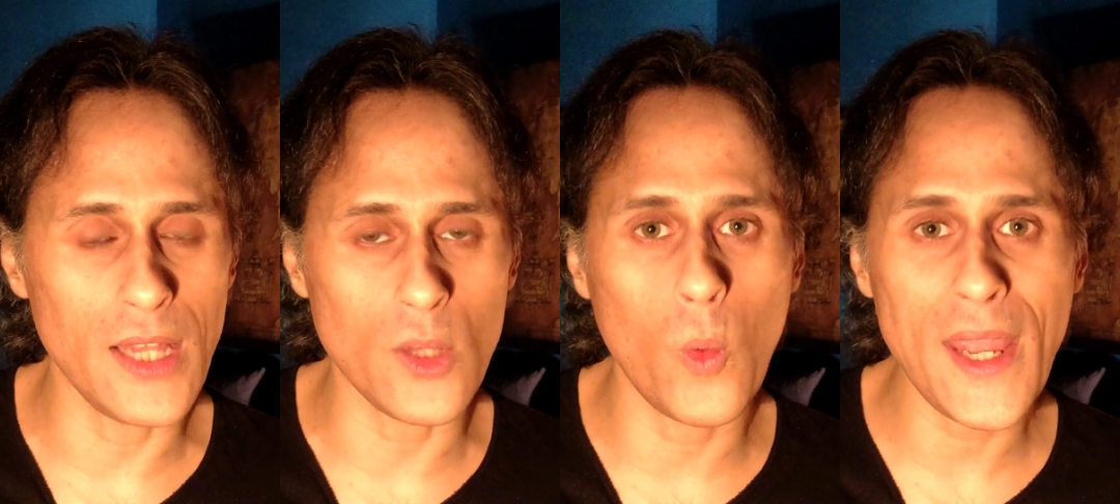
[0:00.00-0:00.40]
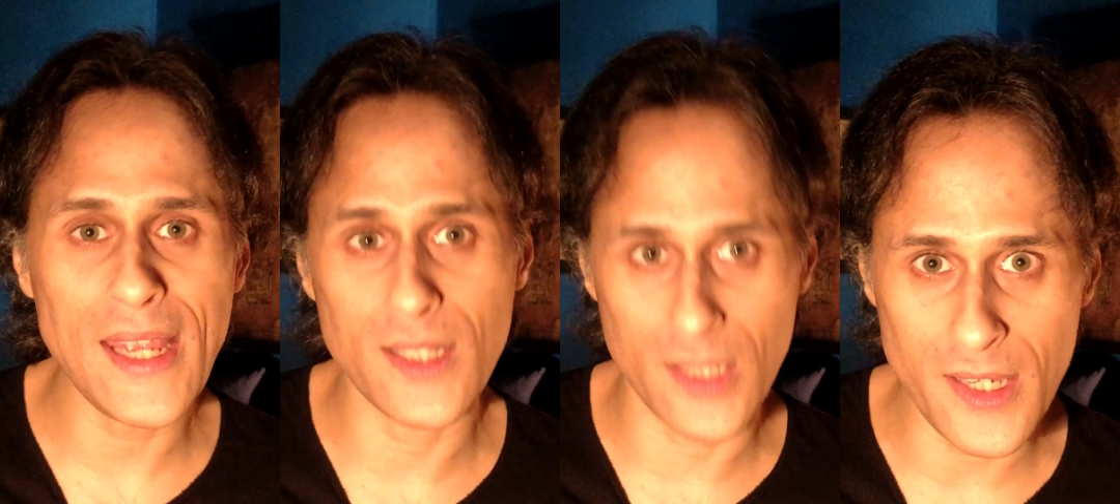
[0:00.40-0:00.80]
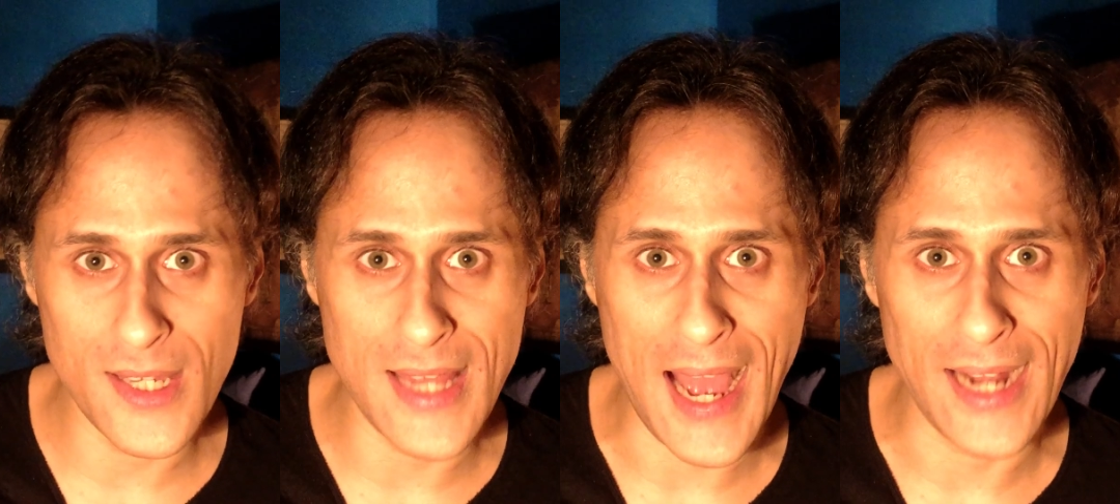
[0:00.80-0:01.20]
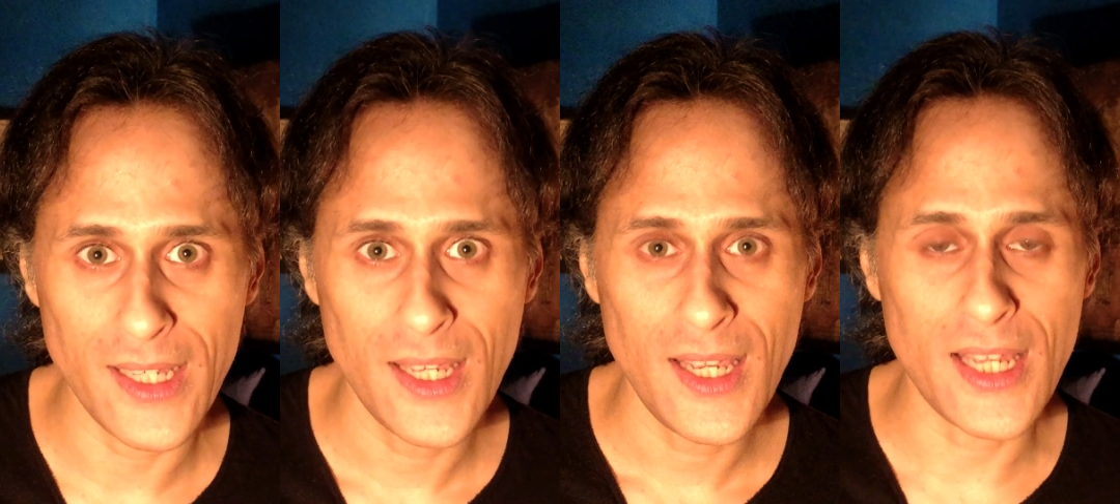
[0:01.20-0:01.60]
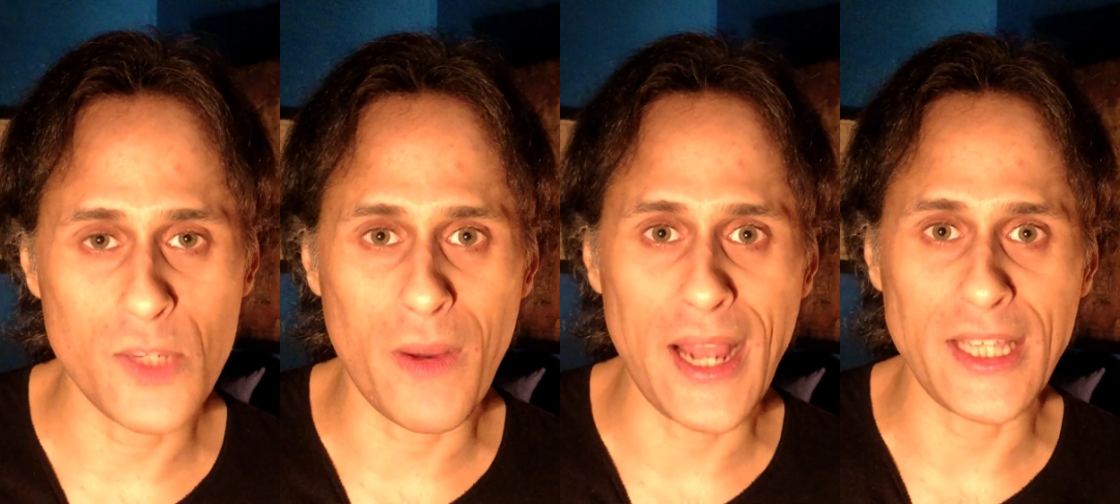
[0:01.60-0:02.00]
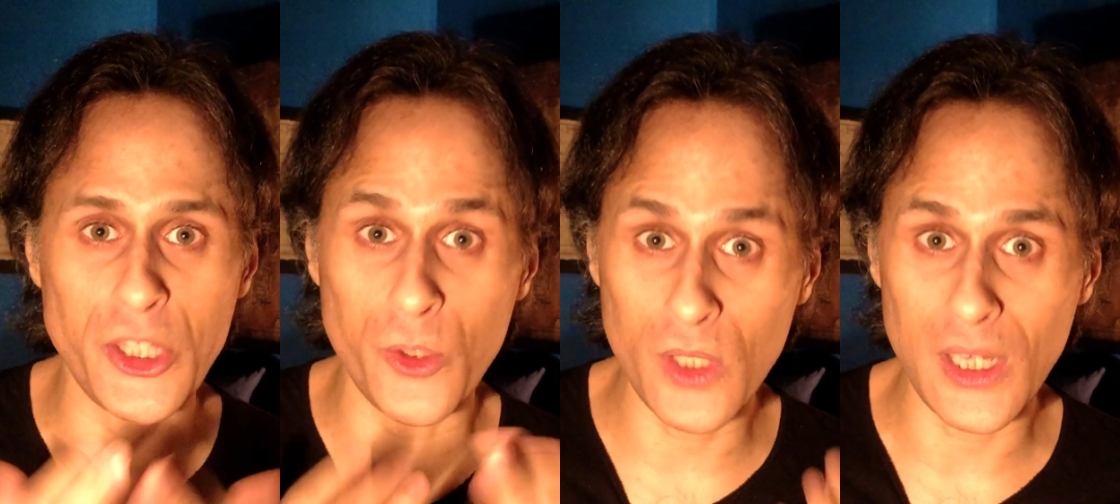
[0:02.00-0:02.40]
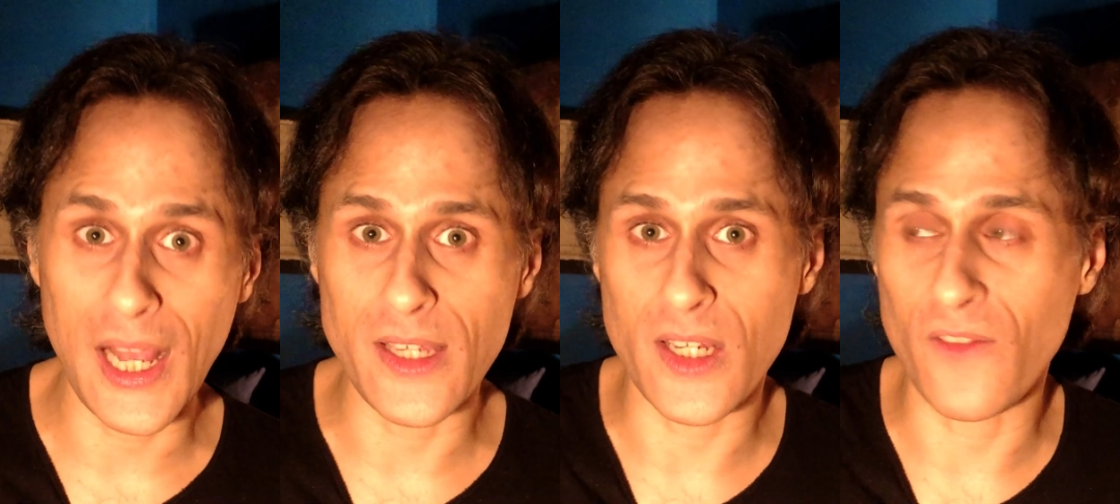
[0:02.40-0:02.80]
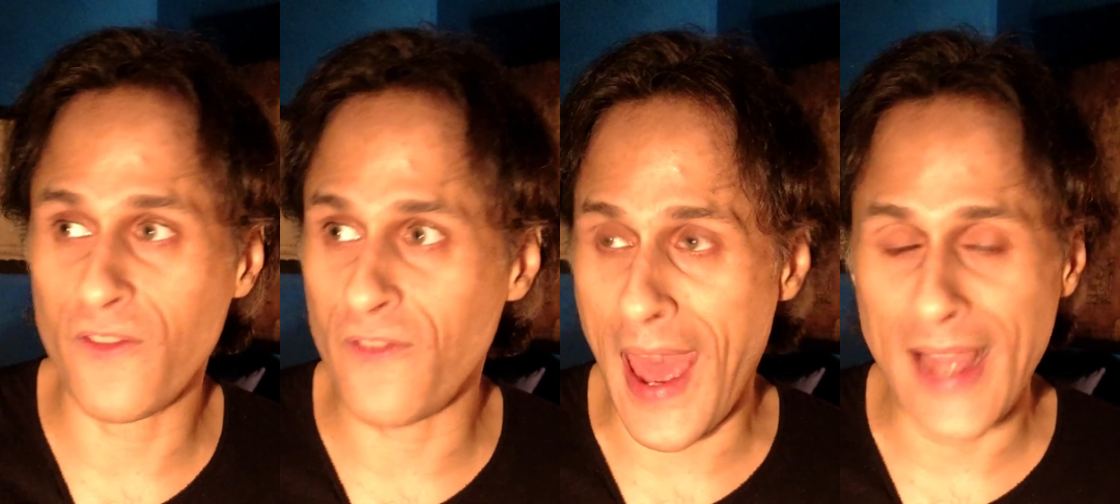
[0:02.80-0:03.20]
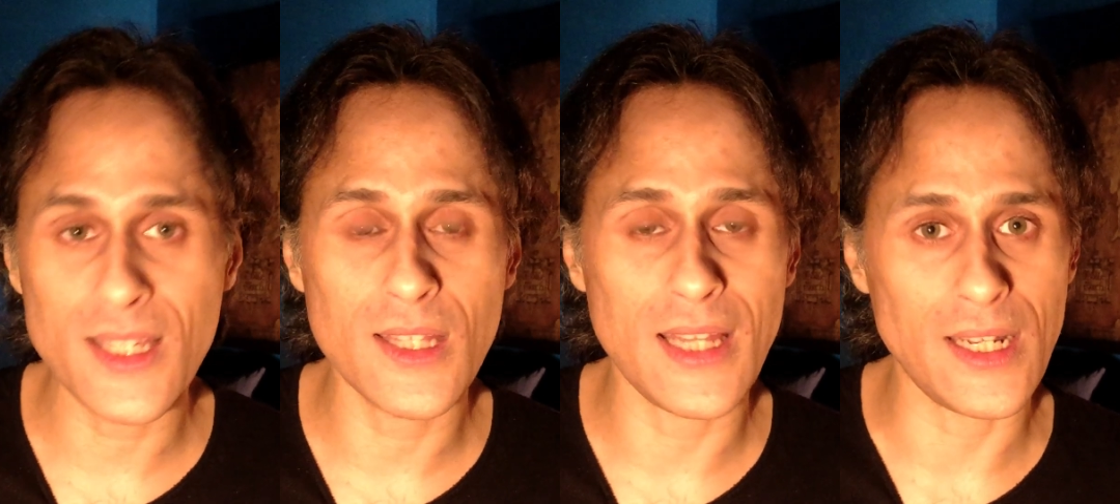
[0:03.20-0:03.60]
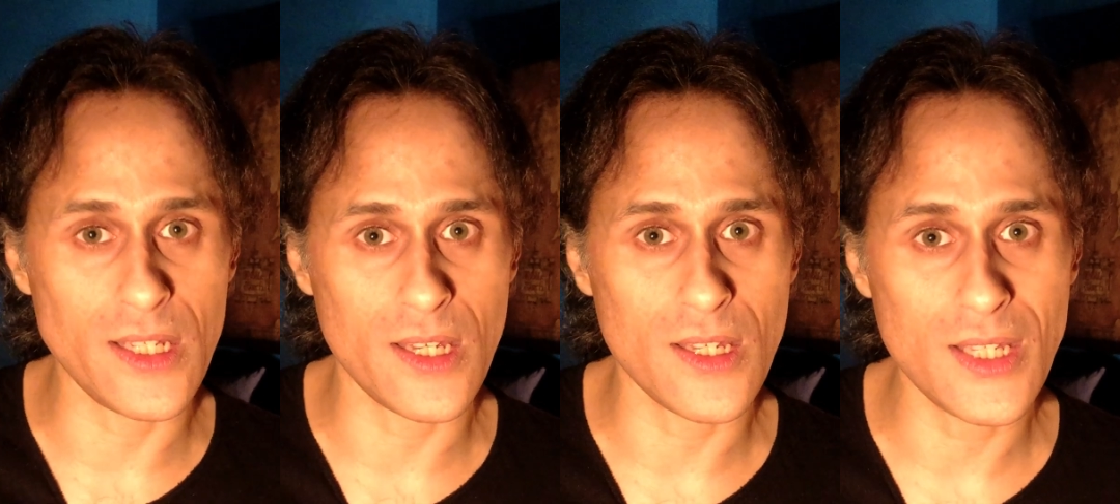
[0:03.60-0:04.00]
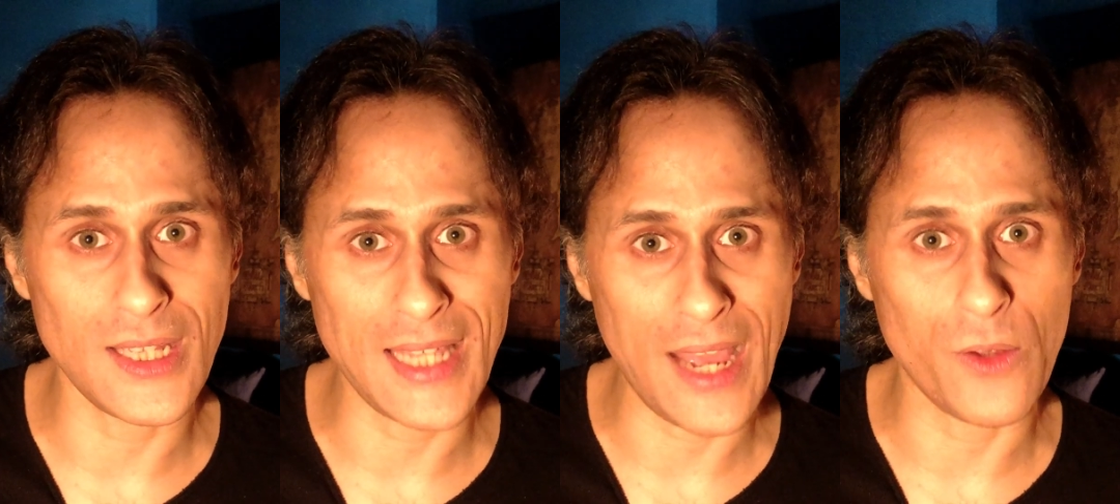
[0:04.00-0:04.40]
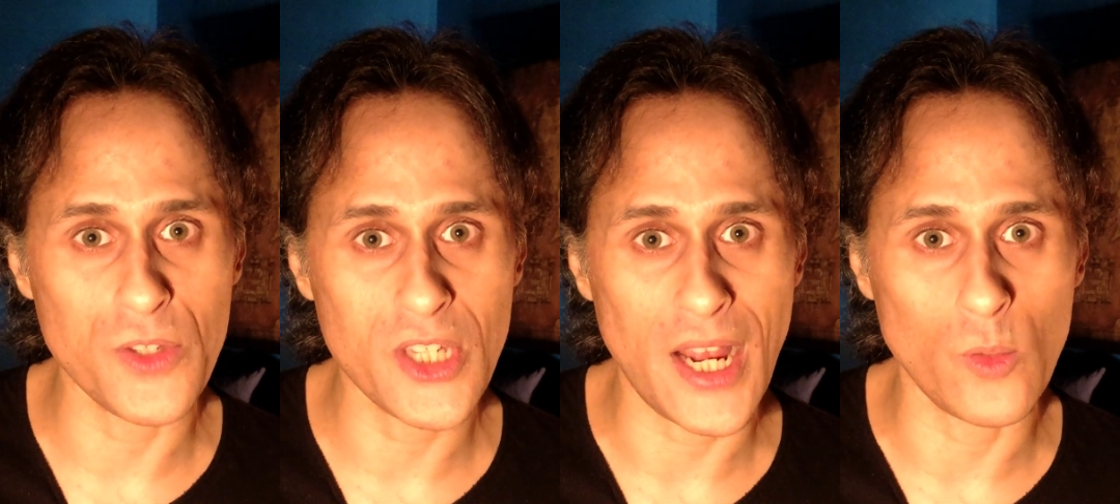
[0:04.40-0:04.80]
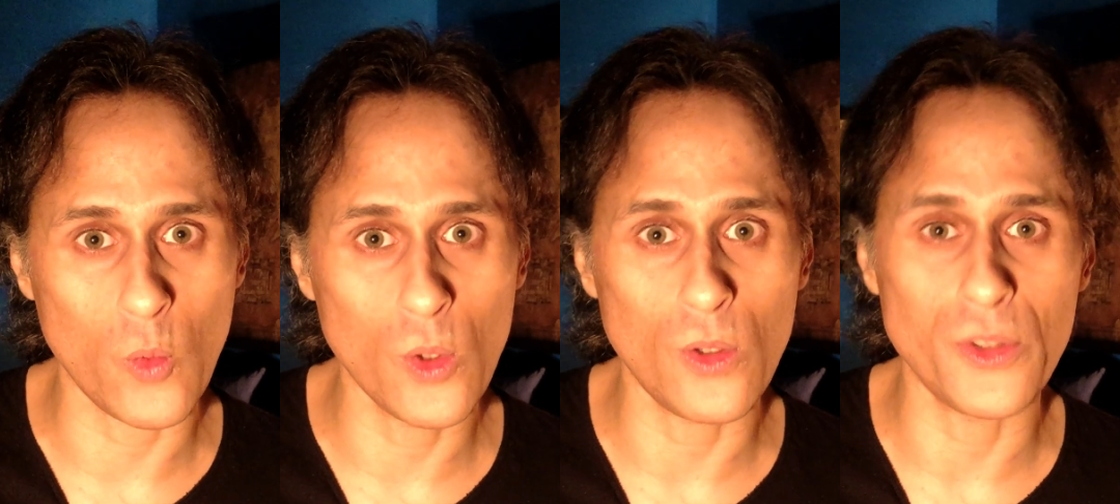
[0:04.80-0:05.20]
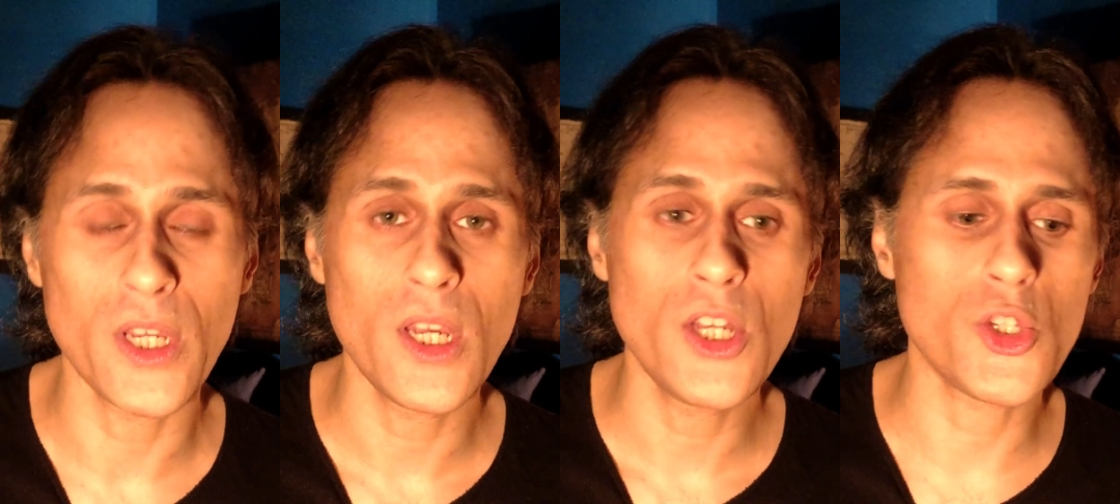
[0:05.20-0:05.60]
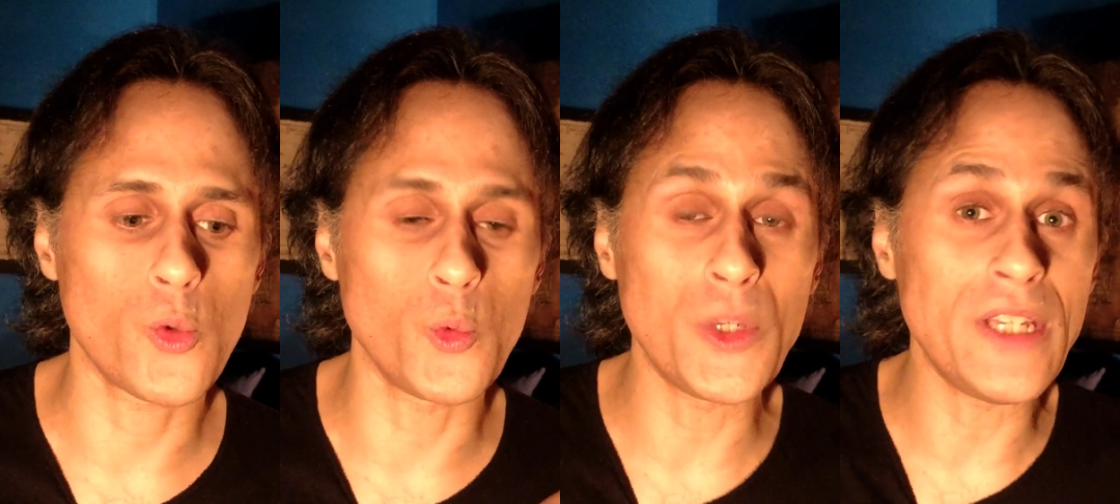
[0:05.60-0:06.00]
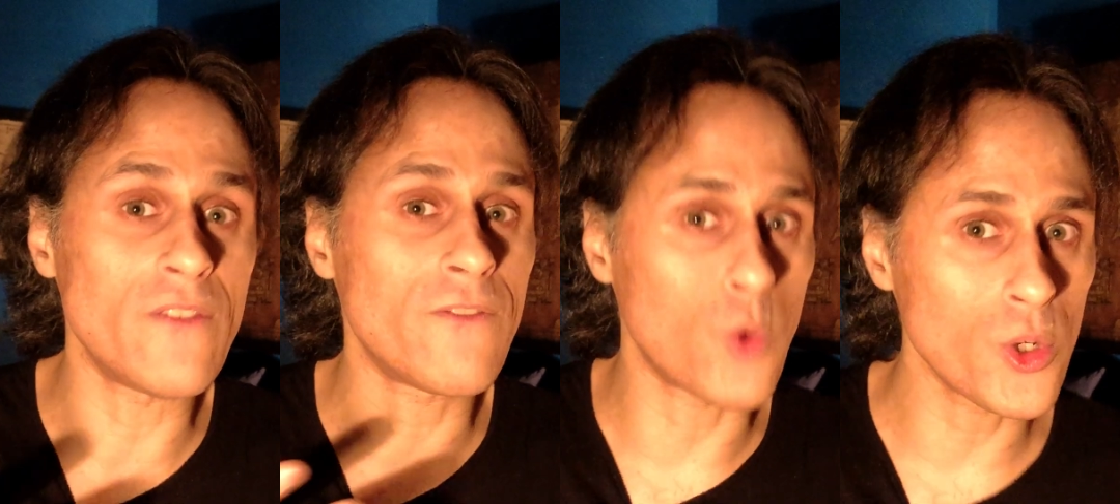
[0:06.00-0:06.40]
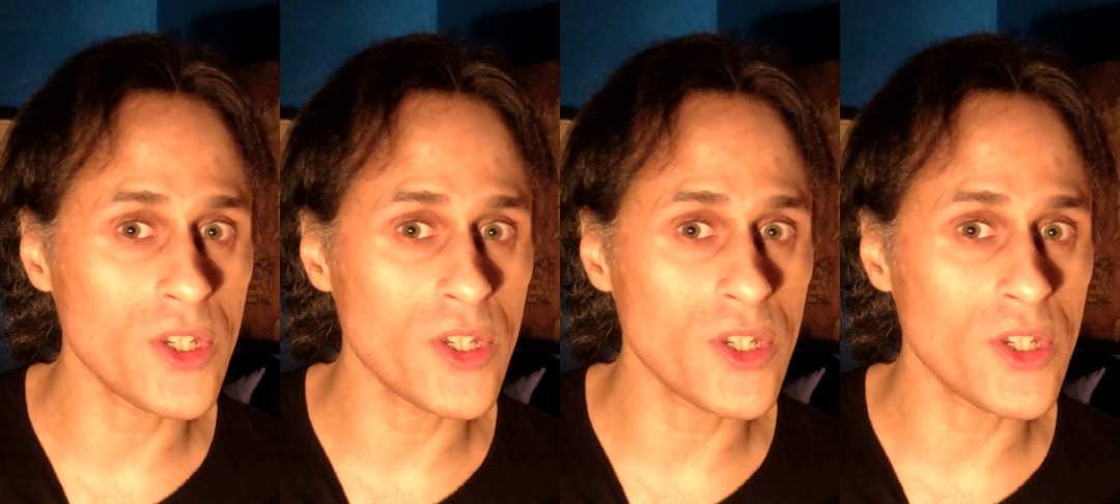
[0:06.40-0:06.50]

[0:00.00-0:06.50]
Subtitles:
the way it does that is by utilizing facts that exist in the outside world to reinforce